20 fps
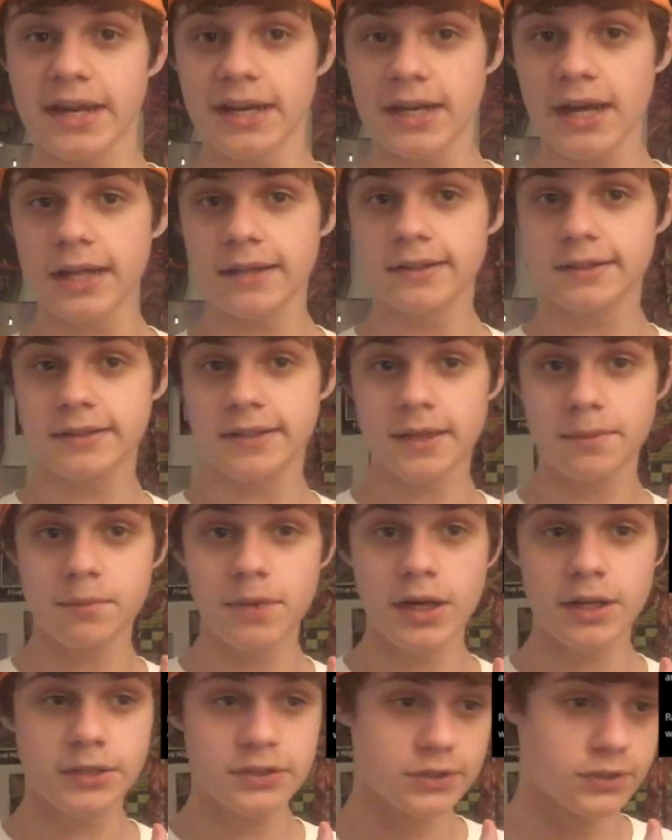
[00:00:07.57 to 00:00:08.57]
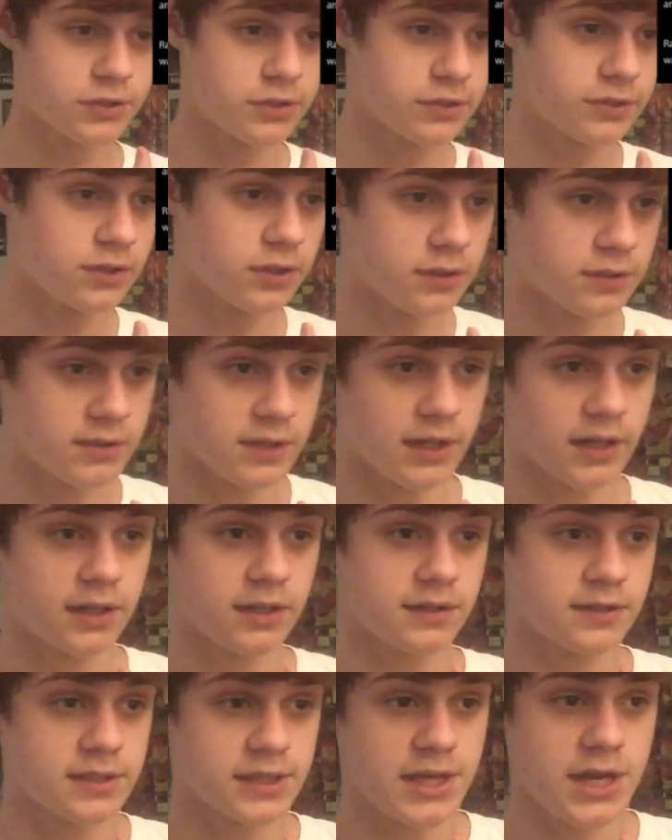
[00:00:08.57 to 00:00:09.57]
not look like much, it just looks like
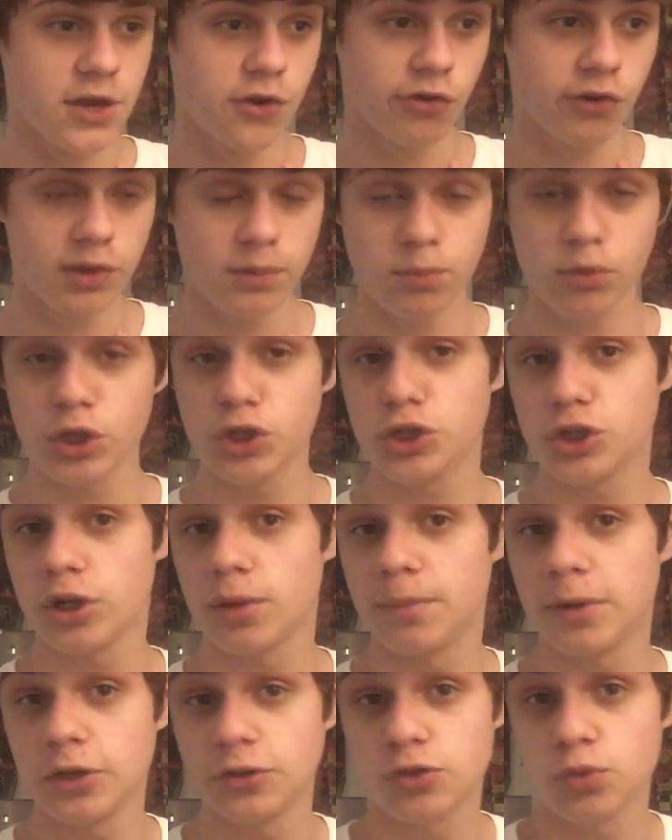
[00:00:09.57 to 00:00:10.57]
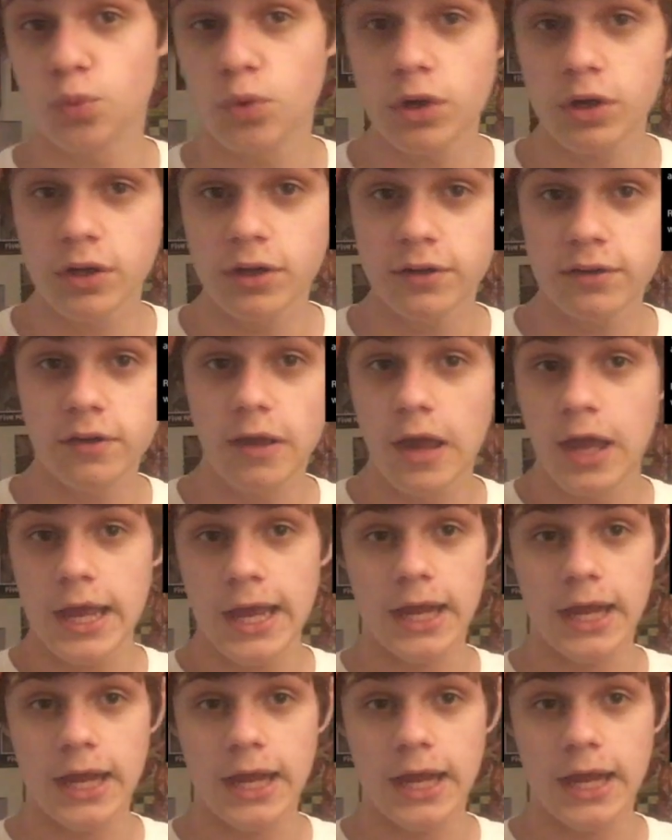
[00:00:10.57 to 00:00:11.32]
a security breach and a bunch of words,